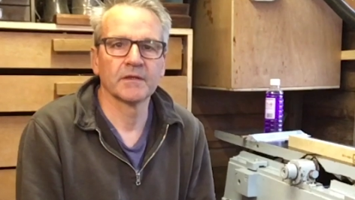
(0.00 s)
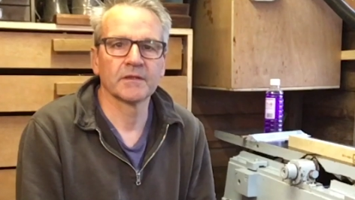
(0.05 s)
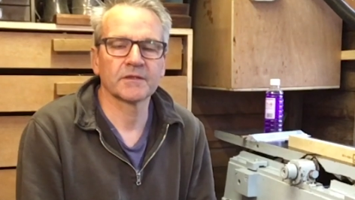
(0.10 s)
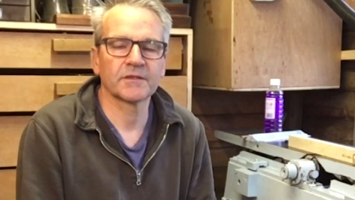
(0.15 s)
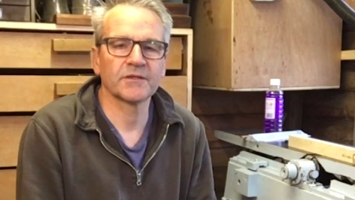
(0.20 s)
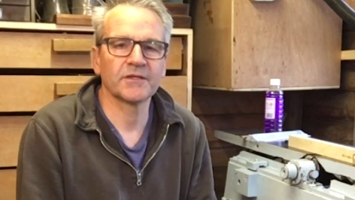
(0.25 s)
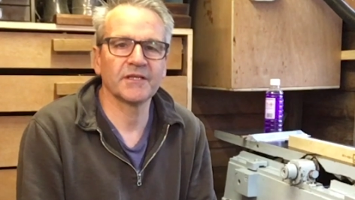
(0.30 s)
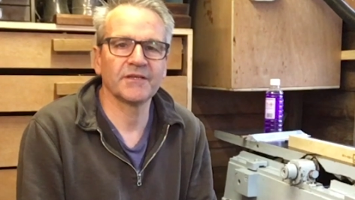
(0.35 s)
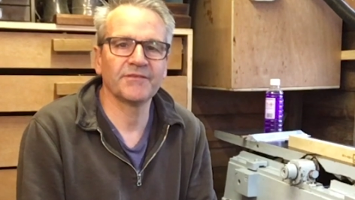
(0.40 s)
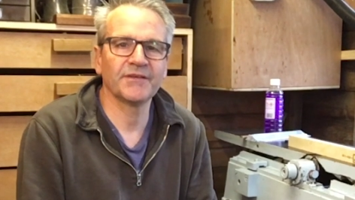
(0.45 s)

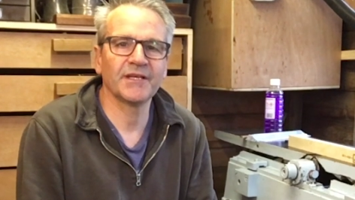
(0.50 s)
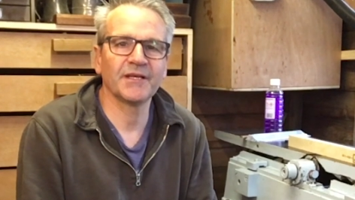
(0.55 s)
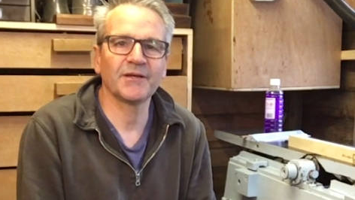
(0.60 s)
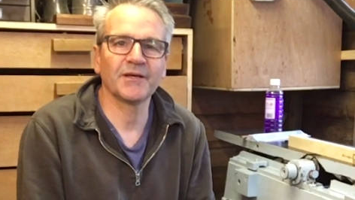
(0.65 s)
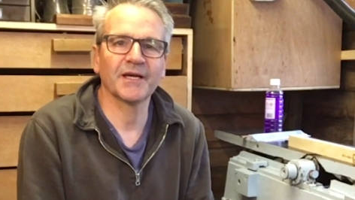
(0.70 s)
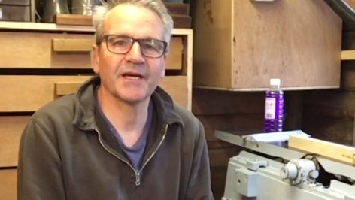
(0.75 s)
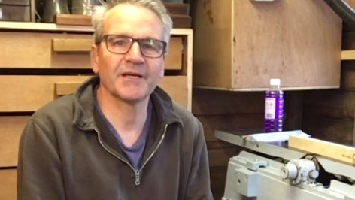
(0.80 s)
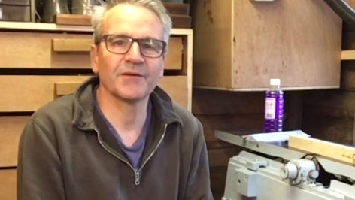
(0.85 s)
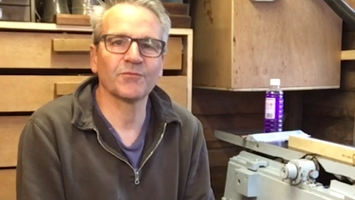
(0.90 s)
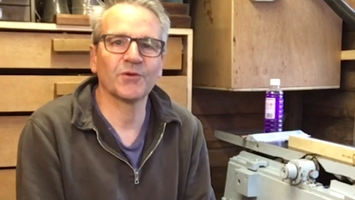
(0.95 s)
Good
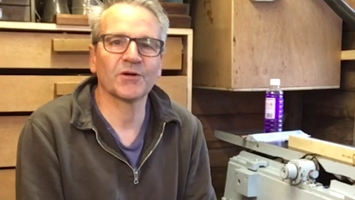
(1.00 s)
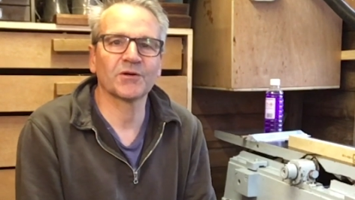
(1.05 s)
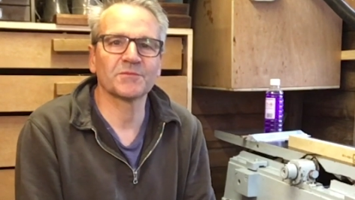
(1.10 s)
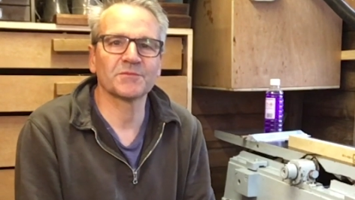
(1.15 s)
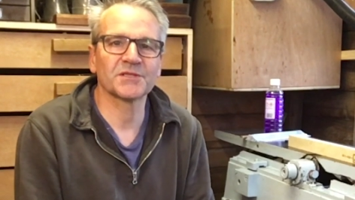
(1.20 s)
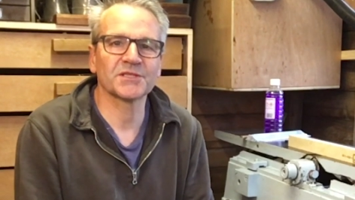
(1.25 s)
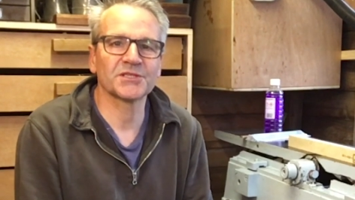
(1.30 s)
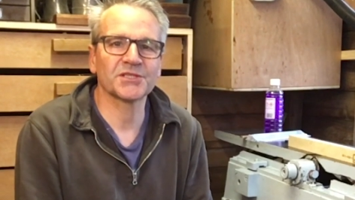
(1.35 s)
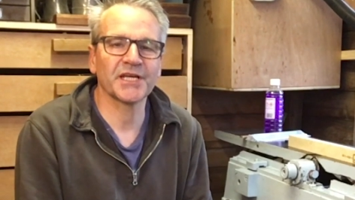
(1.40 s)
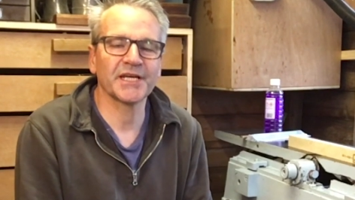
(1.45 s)
evening and
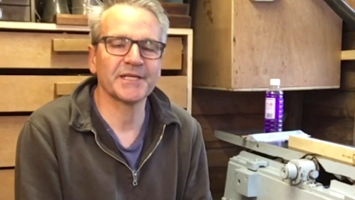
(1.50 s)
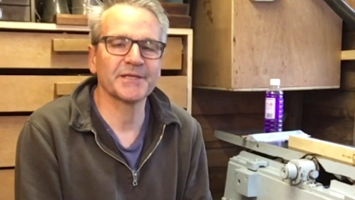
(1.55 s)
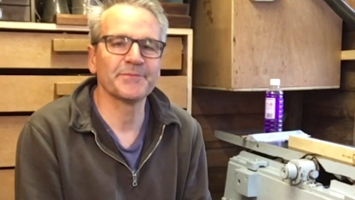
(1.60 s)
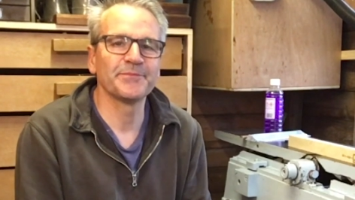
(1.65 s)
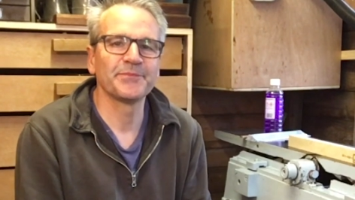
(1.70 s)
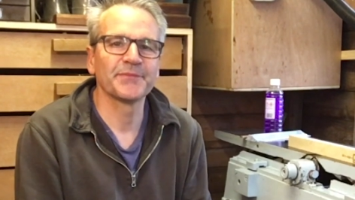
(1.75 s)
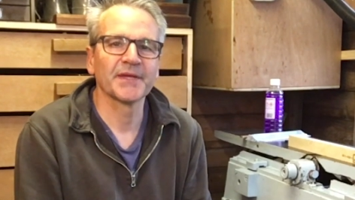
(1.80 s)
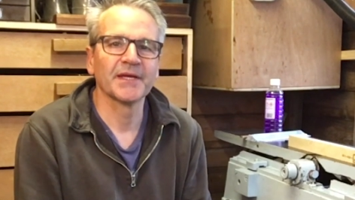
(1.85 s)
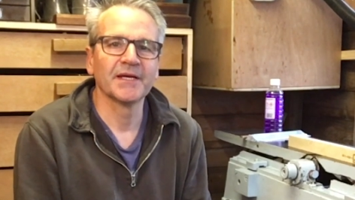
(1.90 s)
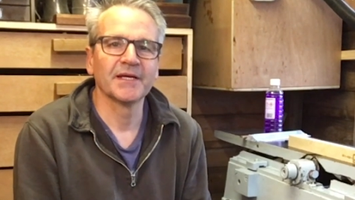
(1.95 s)
welcome to the shed.
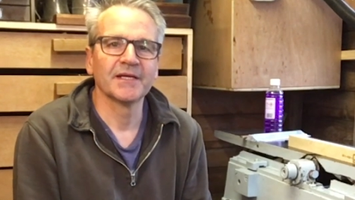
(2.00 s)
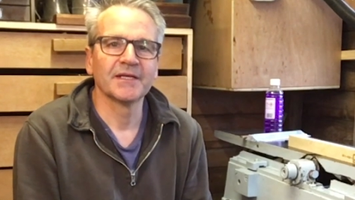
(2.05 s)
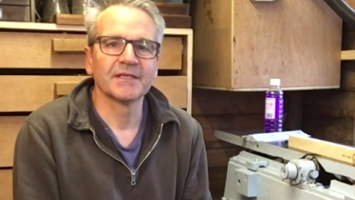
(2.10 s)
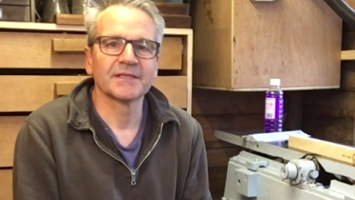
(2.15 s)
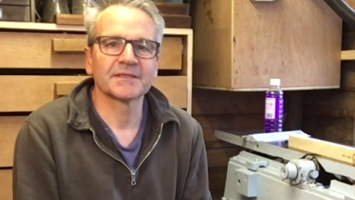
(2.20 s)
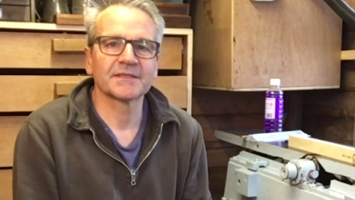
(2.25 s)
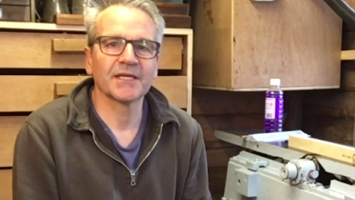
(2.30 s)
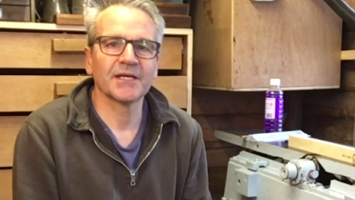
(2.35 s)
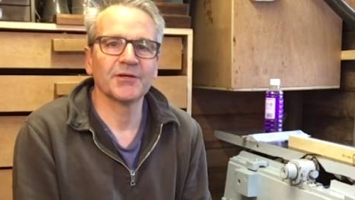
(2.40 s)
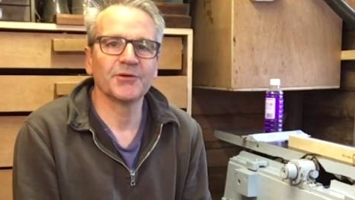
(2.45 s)

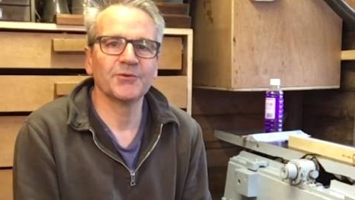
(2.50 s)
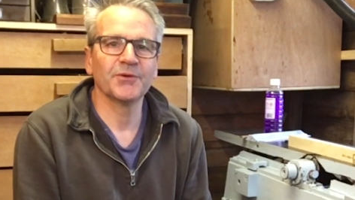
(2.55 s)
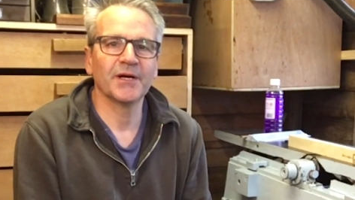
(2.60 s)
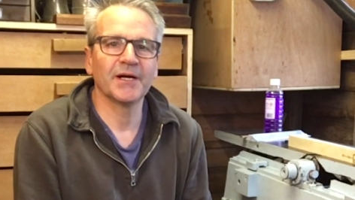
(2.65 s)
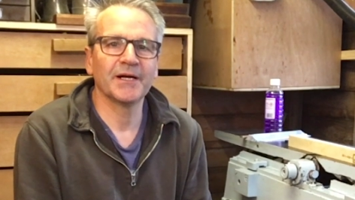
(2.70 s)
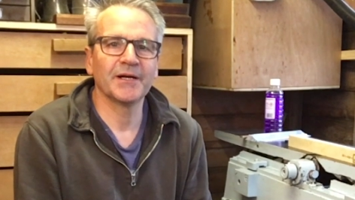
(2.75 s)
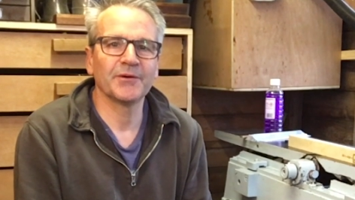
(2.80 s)
So